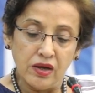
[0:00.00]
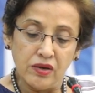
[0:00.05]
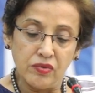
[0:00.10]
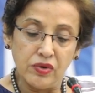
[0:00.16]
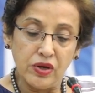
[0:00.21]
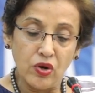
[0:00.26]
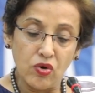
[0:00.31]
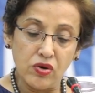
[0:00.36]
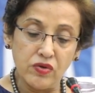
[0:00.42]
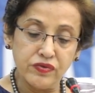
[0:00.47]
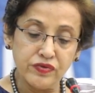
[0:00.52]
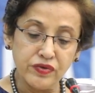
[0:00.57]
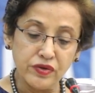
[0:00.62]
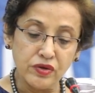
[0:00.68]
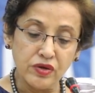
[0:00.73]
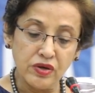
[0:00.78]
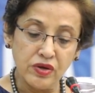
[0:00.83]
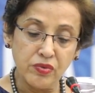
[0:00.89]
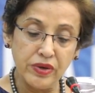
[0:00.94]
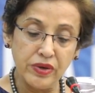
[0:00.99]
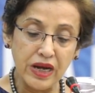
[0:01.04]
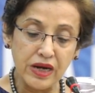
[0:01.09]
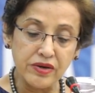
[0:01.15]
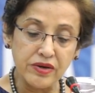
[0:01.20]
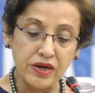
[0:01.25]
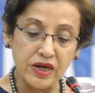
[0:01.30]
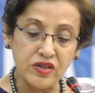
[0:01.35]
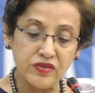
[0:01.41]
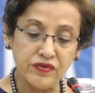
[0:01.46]
We also we are
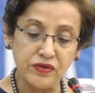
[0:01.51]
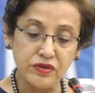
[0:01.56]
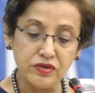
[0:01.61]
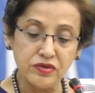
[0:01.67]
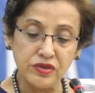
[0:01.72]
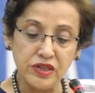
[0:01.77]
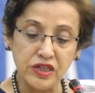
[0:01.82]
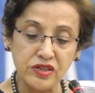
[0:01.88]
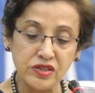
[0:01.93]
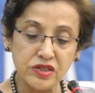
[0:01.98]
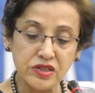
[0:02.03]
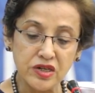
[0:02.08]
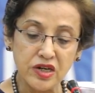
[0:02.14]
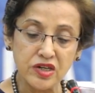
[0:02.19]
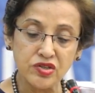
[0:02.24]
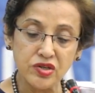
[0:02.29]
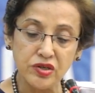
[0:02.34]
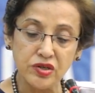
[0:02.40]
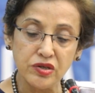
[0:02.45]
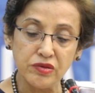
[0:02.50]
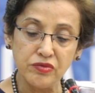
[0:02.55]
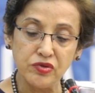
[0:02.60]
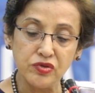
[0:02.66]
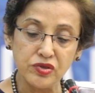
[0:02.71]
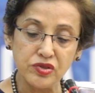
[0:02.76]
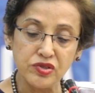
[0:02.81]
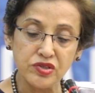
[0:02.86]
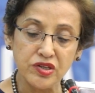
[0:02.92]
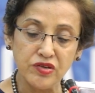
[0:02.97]
grateful to the international
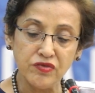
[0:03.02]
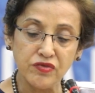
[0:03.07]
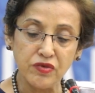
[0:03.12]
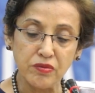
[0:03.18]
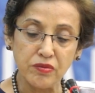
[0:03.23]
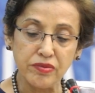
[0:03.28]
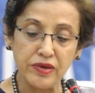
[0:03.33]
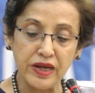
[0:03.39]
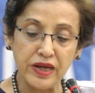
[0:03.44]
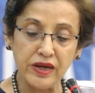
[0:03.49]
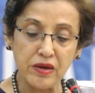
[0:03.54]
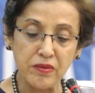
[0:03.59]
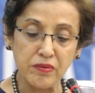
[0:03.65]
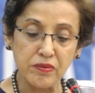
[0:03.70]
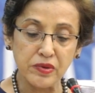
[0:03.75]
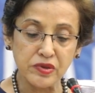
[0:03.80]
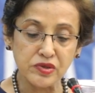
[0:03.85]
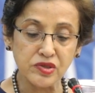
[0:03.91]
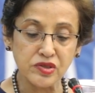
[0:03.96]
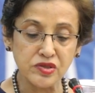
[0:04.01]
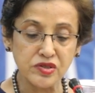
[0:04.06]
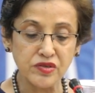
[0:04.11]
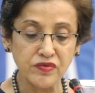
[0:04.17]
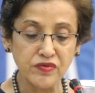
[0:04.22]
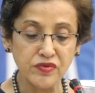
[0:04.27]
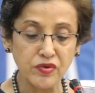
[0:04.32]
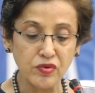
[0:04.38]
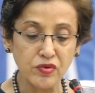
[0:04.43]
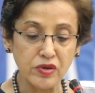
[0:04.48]
community for playing a
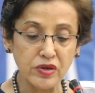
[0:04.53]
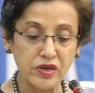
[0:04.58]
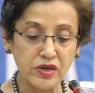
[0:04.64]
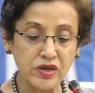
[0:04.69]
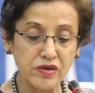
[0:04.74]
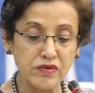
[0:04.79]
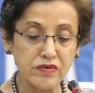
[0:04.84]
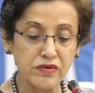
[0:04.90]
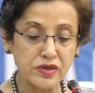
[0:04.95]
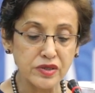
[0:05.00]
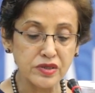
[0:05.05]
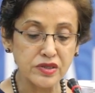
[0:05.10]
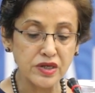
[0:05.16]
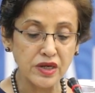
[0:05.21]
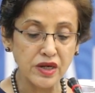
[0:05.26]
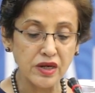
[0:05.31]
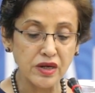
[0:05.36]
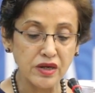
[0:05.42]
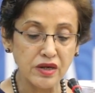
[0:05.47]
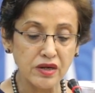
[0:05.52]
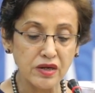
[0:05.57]
positive role in averting